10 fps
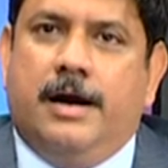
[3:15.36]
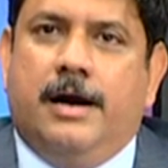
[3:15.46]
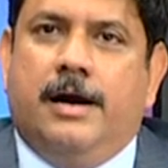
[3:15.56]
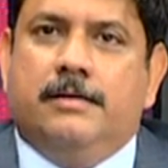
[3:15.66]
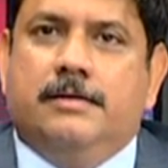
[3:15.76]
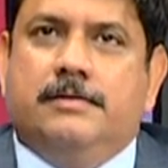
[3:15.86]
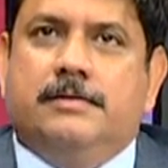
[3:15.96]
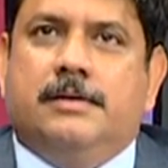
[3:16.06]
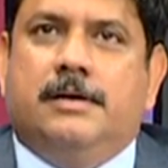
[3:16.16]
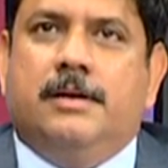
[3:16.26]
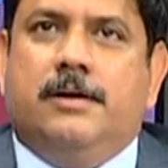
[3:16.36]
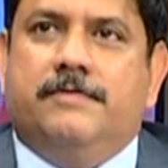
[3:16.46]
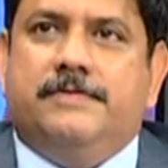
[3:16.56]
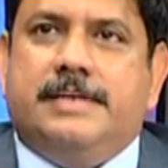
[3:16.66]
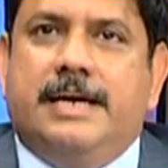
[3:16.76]
A lot
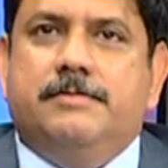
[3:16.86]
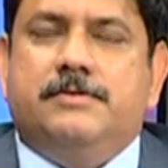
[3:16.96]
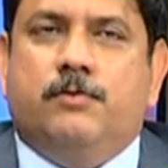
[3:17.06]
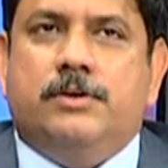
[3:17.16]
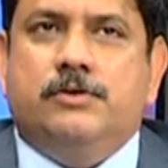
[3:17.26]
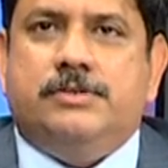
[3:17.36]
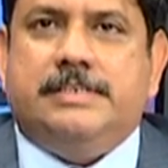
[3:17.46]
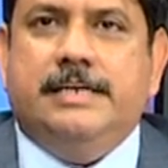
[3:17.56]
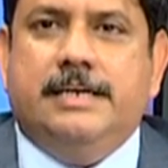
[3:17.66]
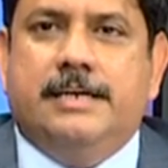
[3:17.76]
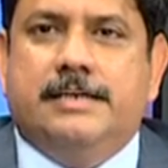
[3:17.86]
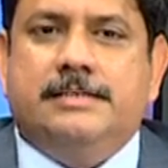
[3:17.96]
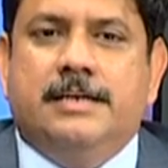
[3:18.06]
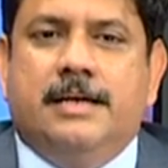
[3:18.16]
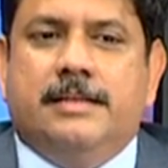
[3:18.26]
of times what you see
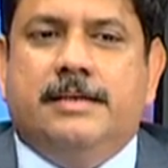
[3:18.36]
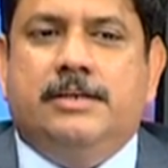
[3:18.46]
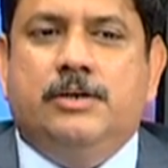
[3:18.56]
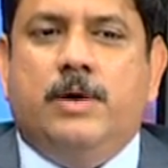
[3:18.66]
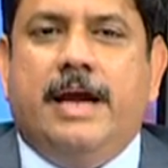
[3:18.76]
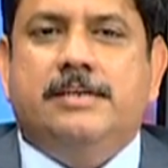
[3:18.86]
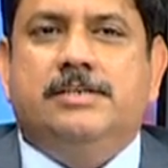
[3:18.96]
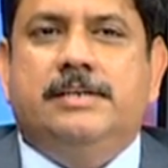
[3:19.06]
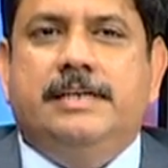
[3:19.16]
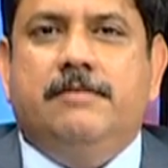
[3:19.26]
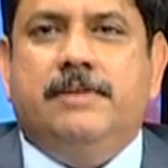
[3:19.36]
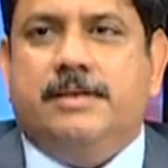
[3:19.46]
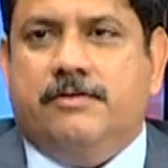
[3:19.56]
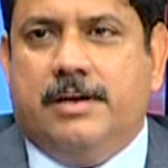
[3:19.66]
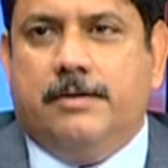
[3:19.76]
is that you actually deal with a
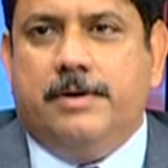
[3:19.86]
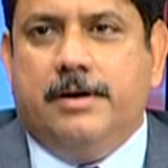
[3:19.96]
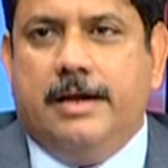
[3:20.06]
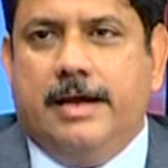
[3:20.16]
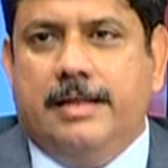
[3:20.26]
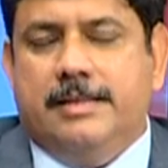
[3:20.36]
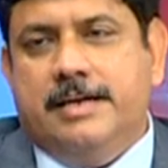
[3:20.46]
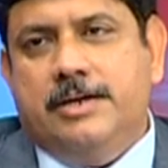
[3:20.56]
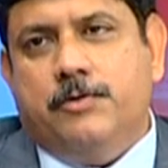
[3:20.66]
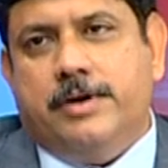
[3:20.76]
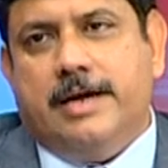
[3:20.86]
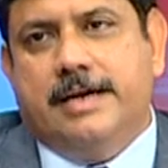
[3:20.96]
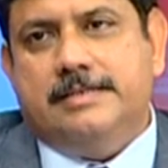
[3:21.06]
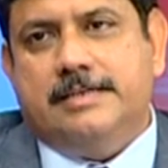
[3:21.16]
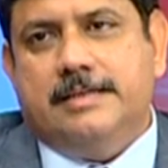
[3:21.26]
developer, and then you
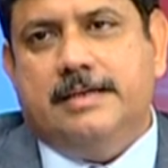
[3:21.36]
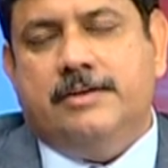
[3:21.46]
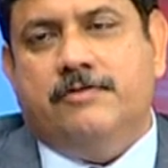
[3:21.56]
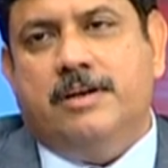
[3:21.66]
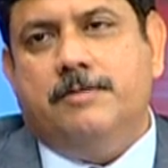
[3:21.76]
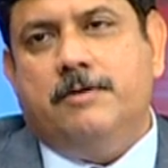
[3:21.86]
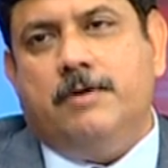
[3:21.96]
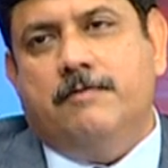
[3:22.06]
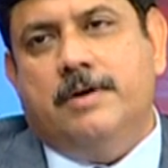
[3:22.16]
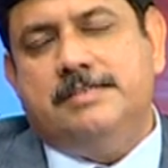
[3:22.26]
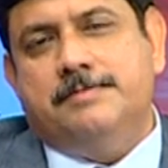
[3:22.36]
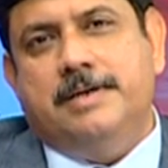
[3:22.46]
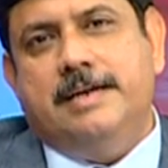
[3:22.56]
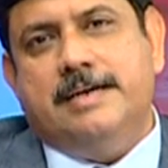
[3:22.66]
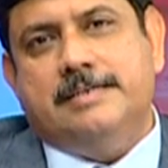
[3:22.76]
realize that developer, once the
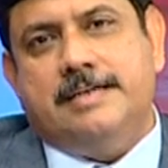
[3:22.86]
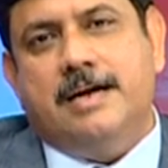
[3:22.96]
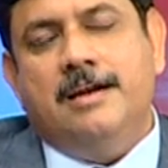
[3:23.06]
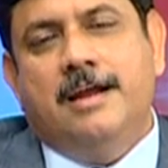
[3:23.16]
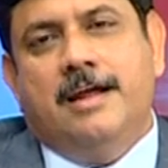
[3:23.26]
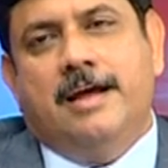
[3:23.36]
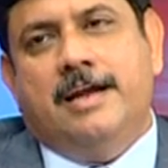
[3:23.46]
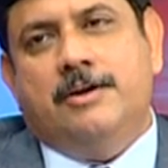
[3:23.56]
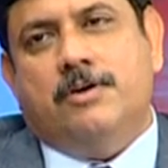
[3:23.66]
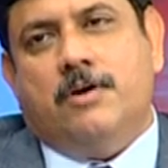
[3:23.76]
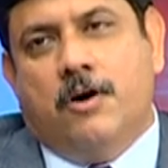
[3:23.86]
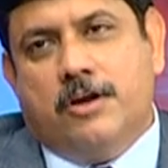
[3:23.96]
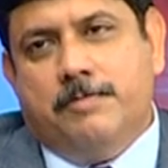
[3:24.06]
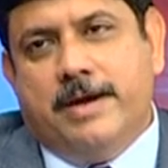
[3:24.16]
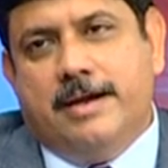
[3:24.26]
building is done and you are
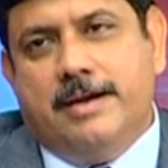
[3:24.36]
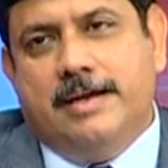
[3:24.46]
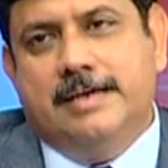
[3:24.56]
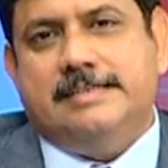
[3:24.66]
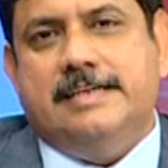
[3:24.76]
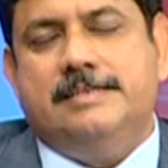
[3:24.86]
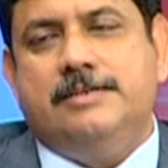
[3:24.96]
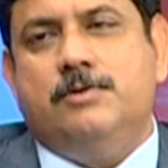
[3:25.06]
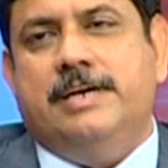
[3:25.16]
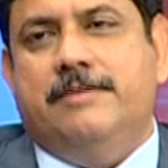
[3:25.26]
occupying it, he sells it to an